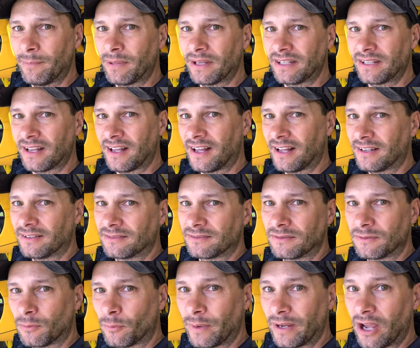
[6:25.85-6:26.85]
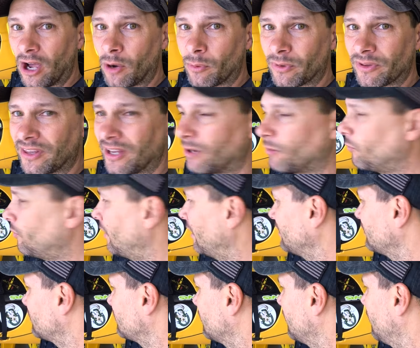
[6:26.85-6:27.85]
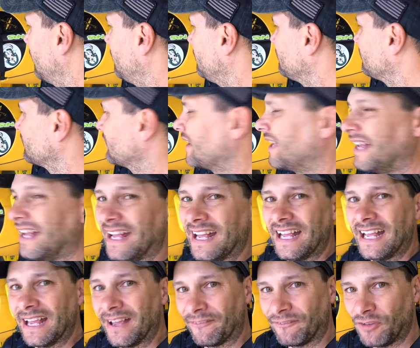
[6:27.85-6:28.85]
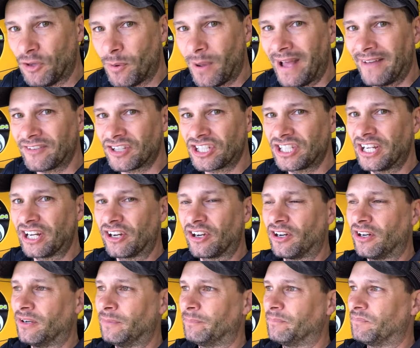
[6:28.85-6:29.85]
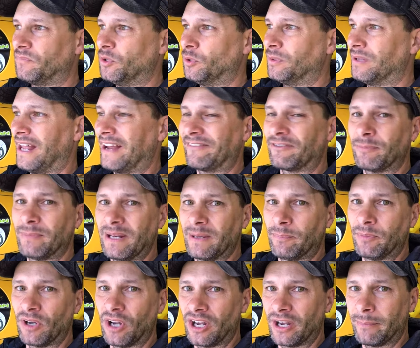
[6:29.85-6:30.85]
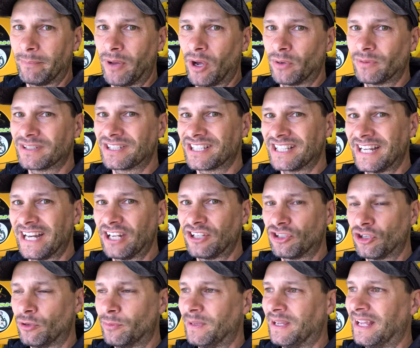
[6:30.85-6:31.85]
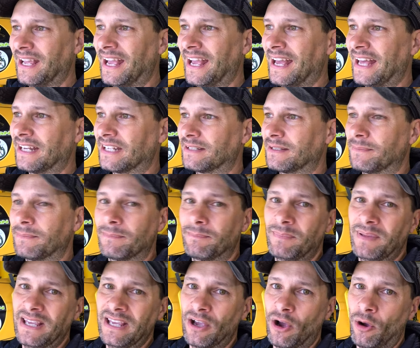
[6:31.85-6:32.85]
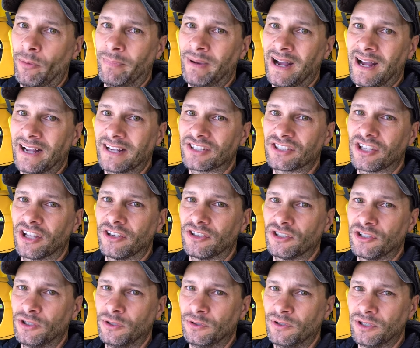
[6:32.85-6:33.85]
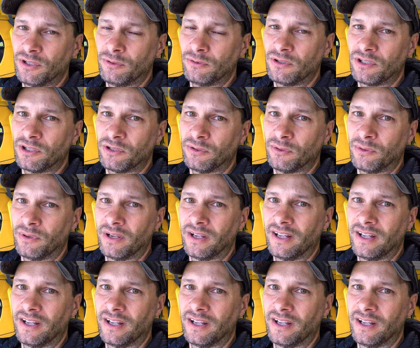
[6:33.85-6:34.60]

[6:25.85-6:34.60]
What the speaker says: but we all were there once. If you have a sticker you'd like for me to put on the boat, send it to me at P.O. Box 222,